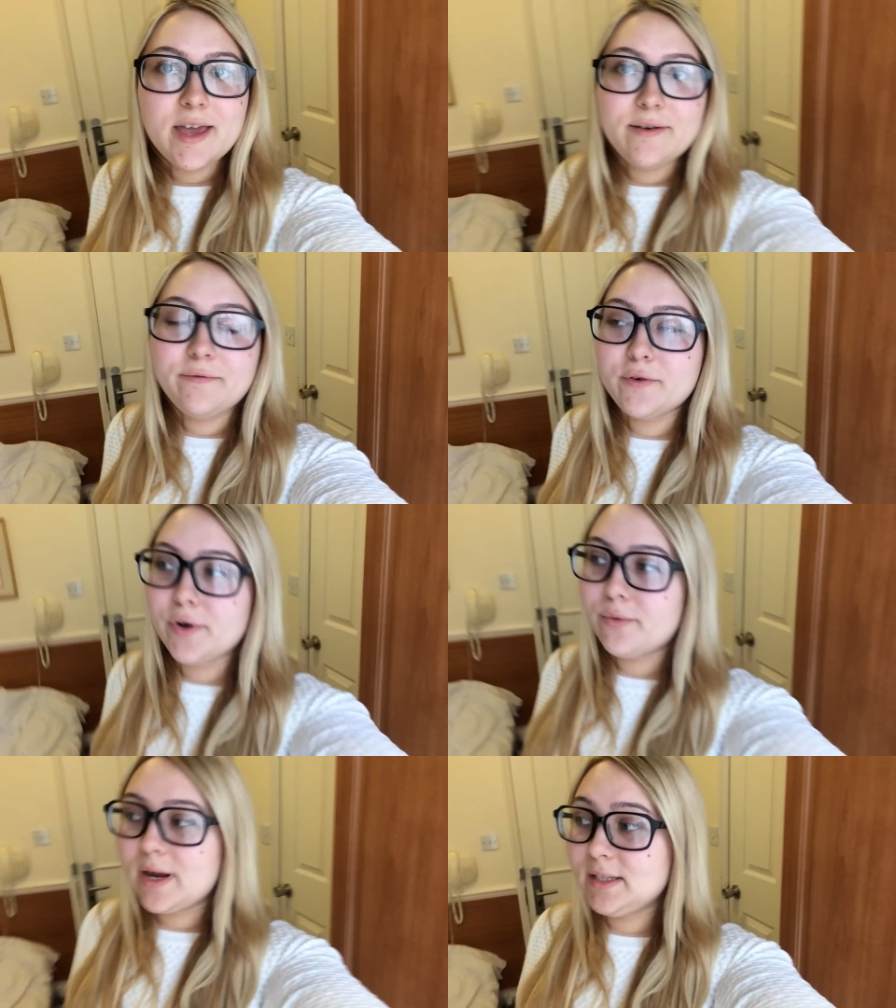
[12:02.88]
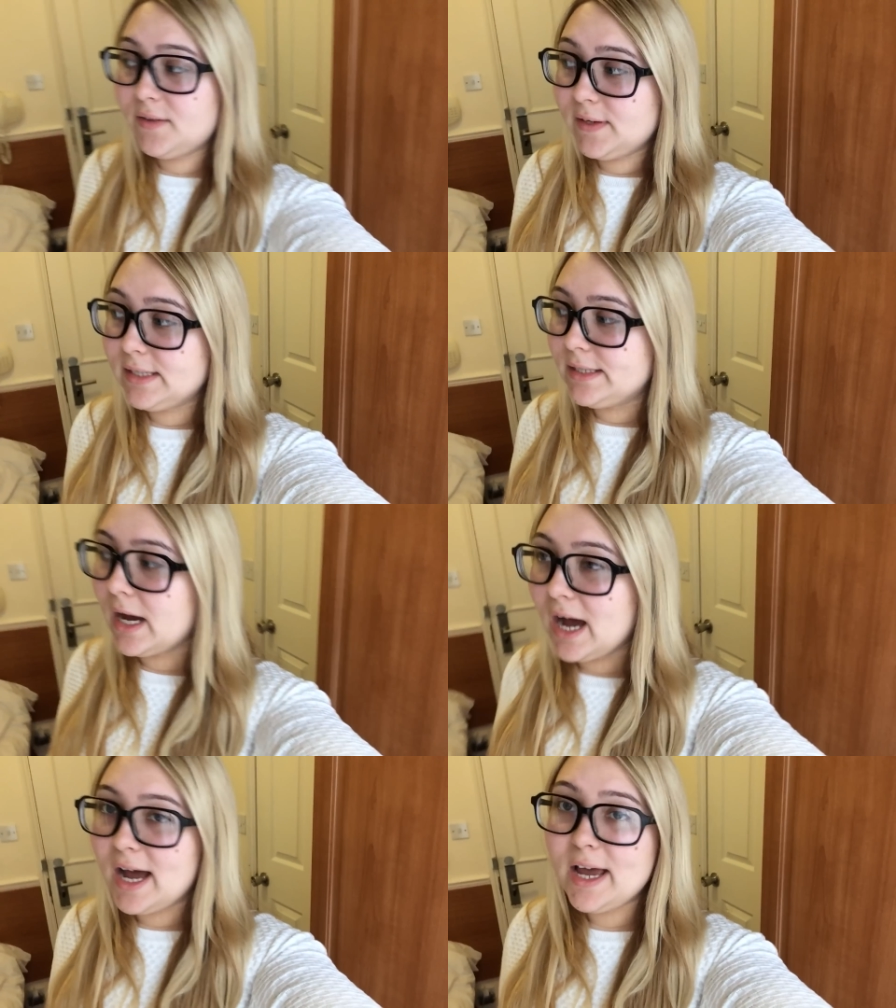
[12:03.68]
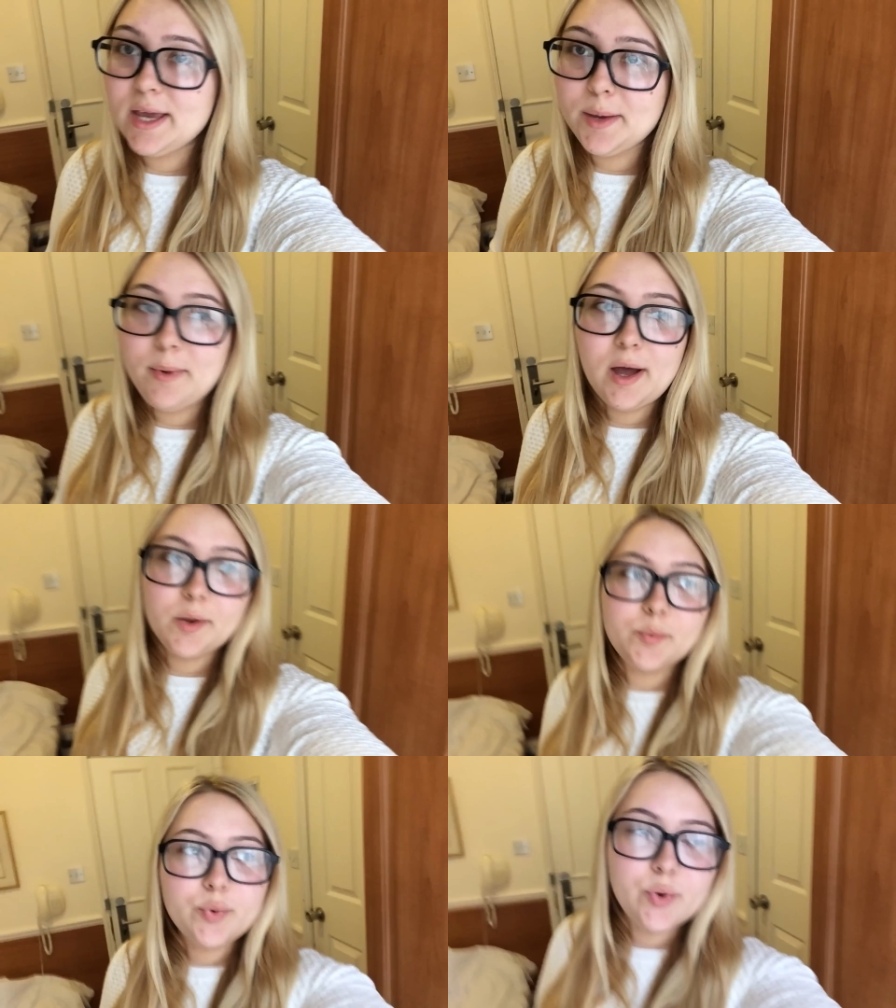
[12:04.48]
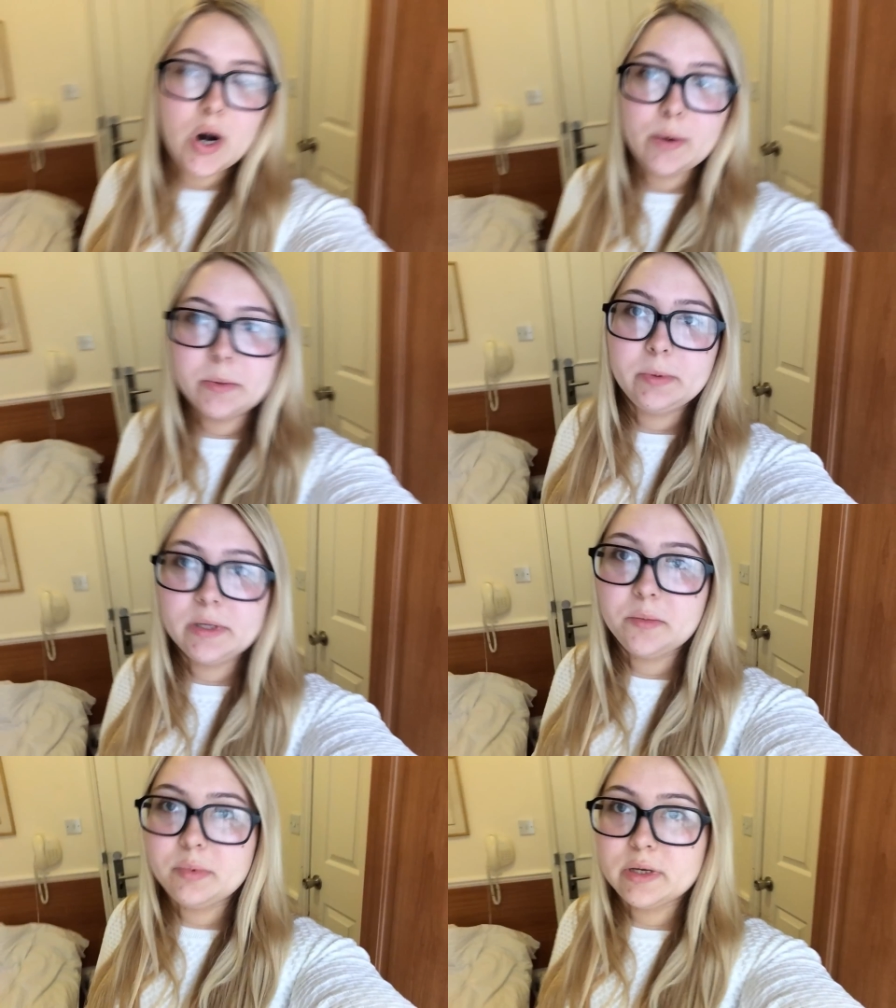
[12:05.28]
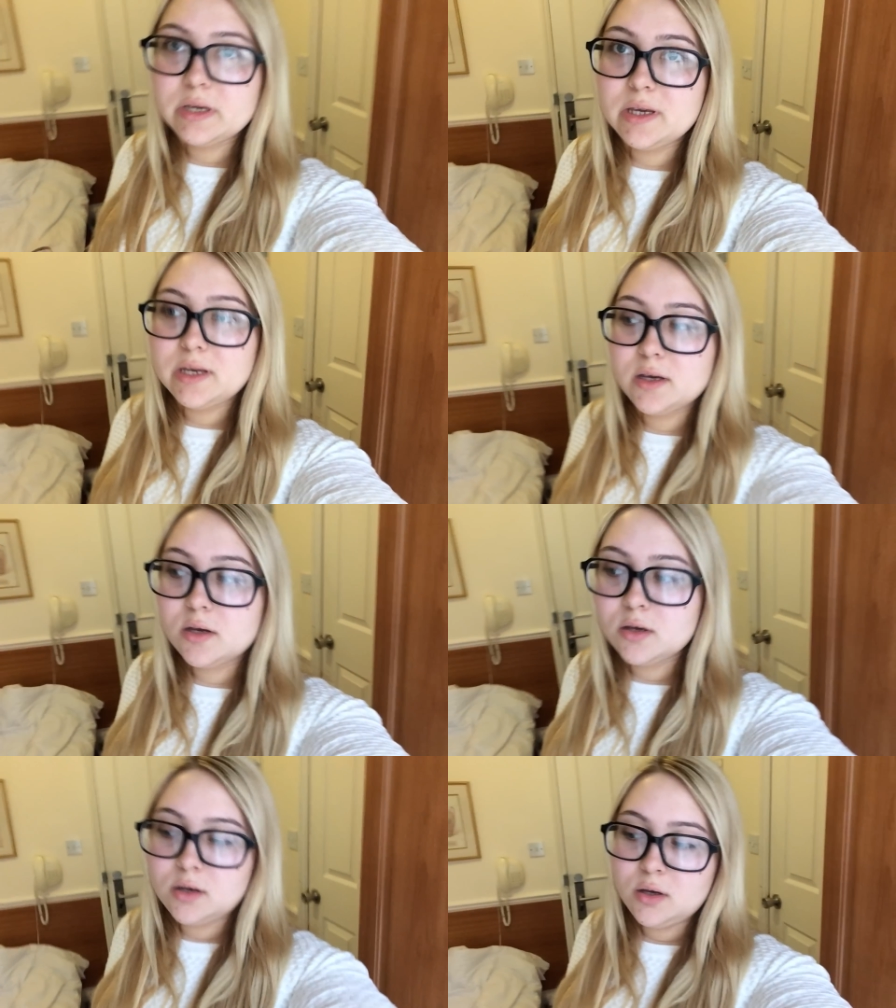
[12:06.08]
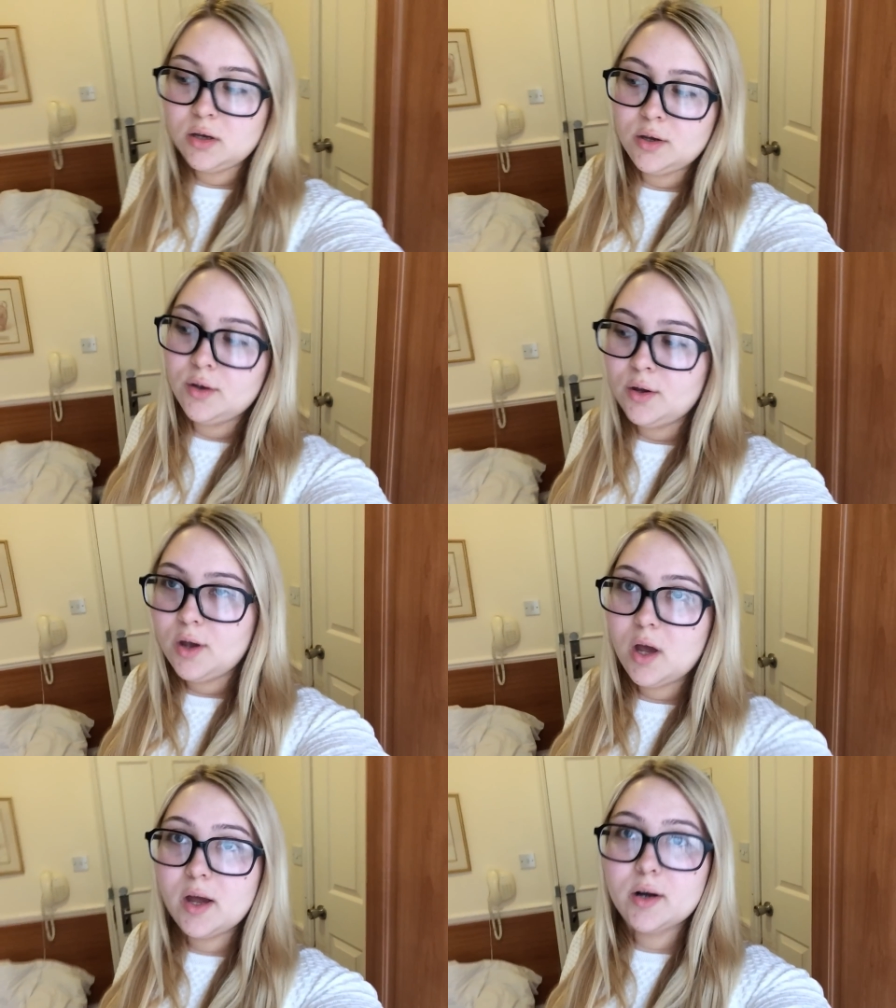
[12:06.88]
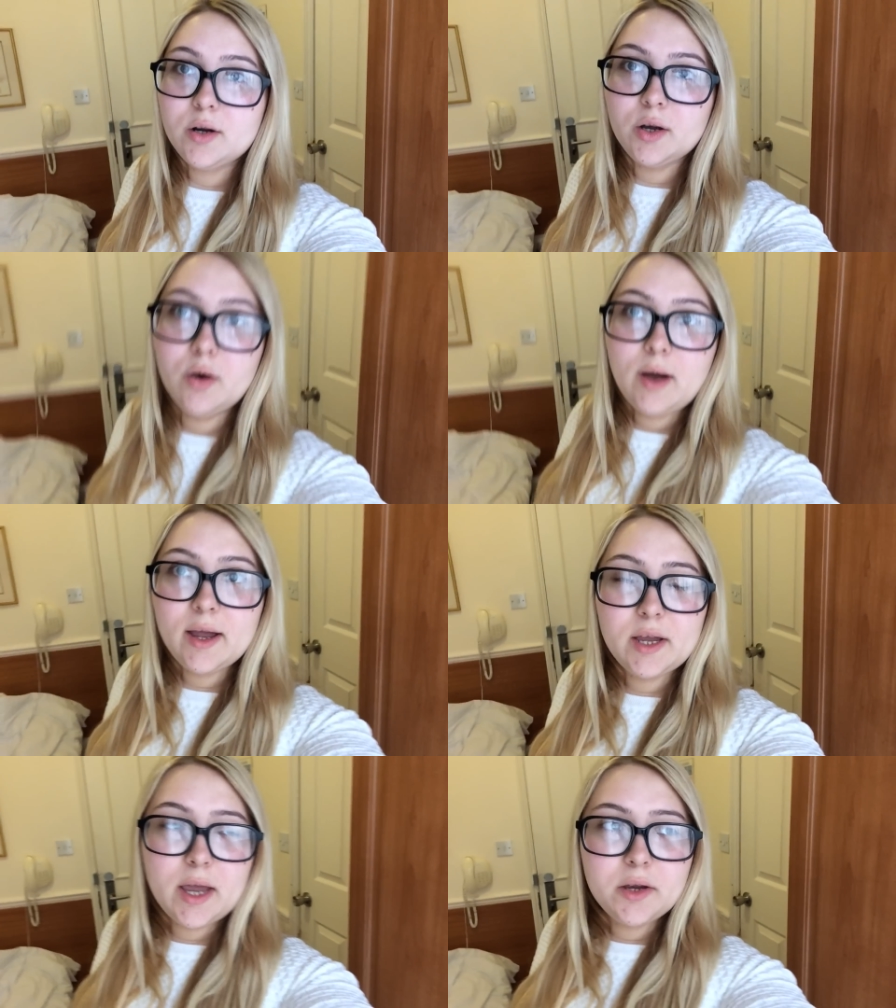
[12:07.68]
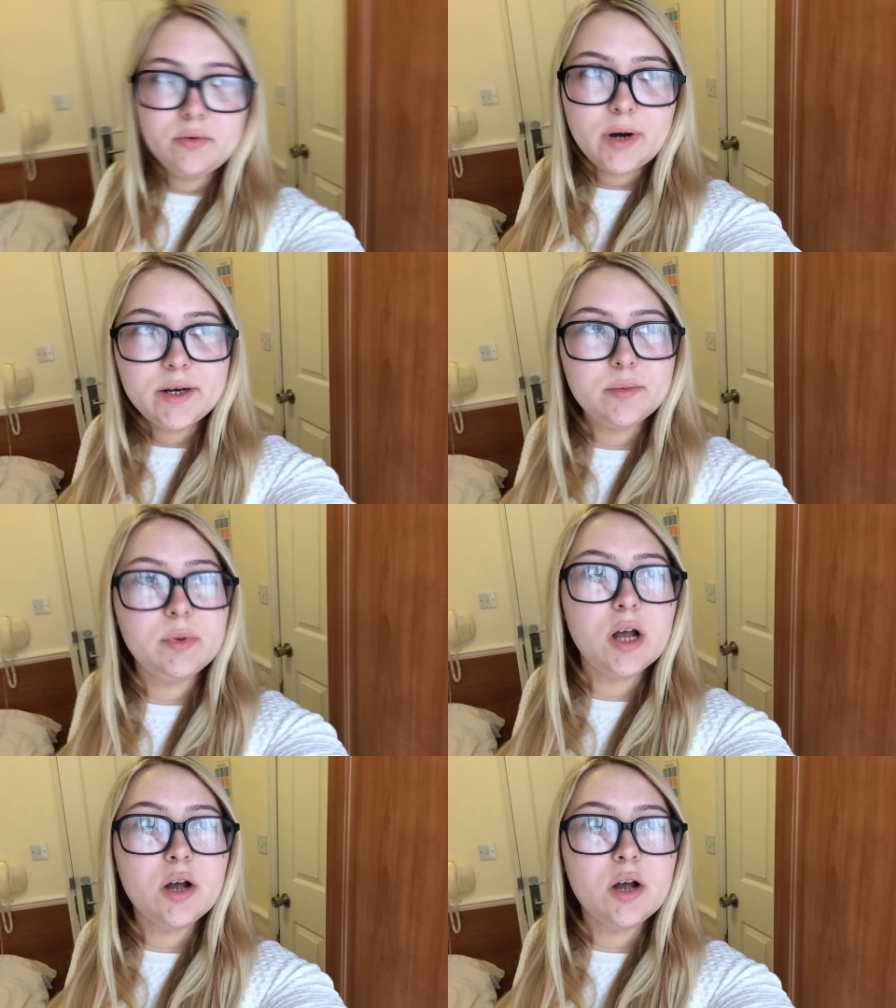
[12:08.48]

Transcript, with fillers: And then for the rest of the time, I'll probably be I don't know. I, I could write a